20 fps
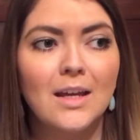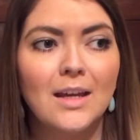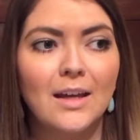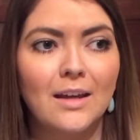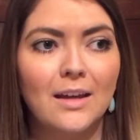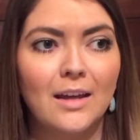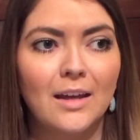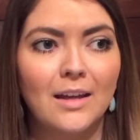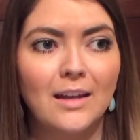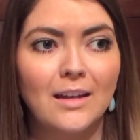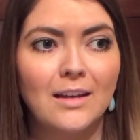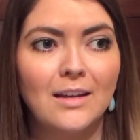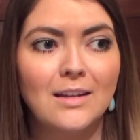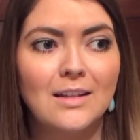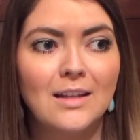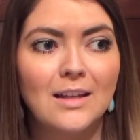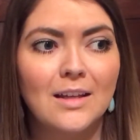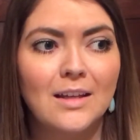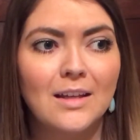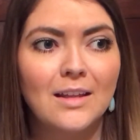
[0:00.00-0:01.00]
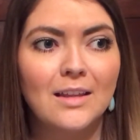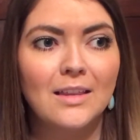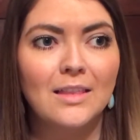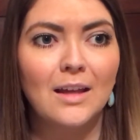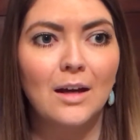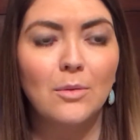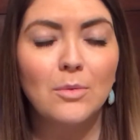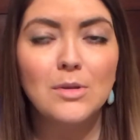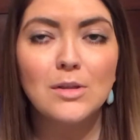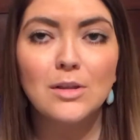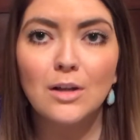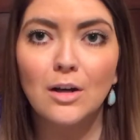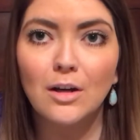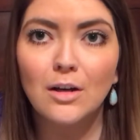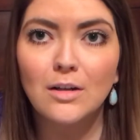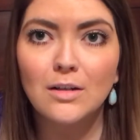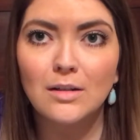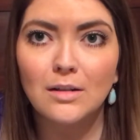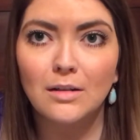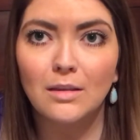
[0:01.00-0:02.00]
And that one's
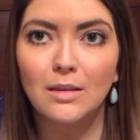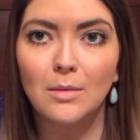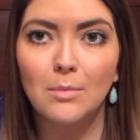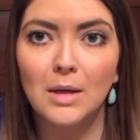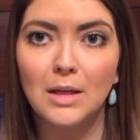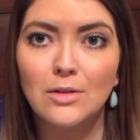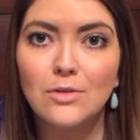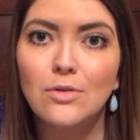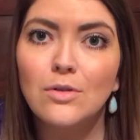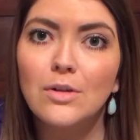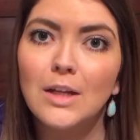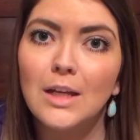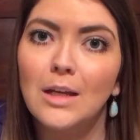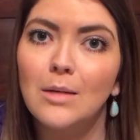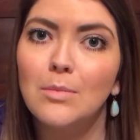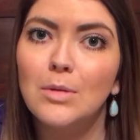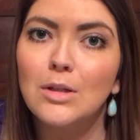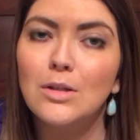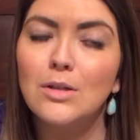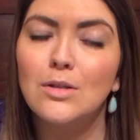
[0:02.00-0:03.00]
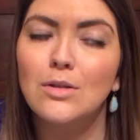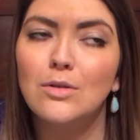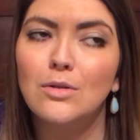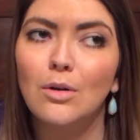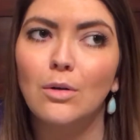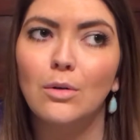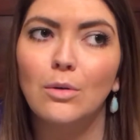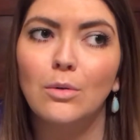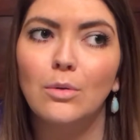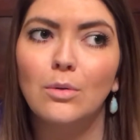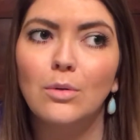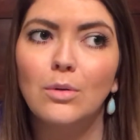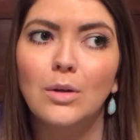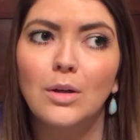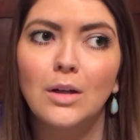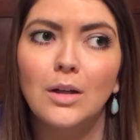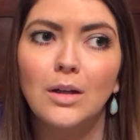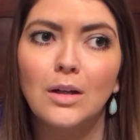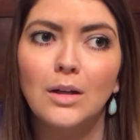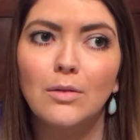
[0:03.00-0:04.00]
hard. The mental game is so
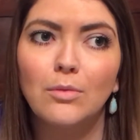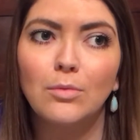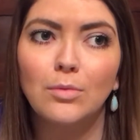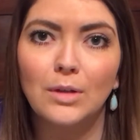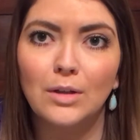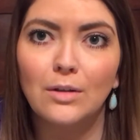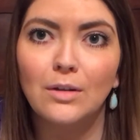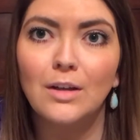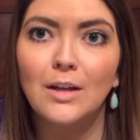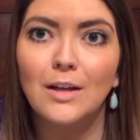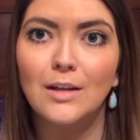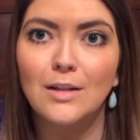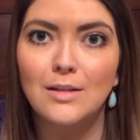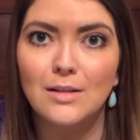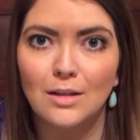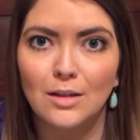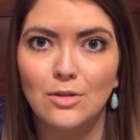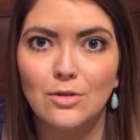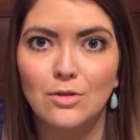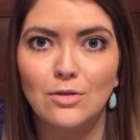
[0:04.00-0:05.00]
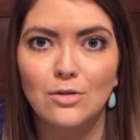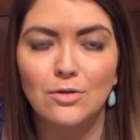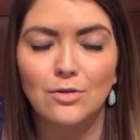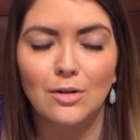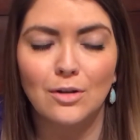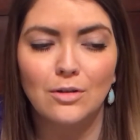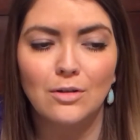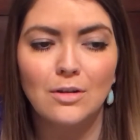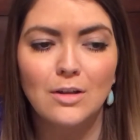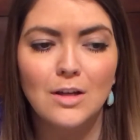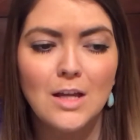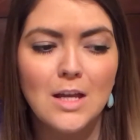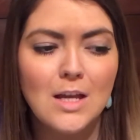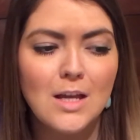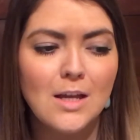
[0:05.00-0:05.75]
real and is such a struggle.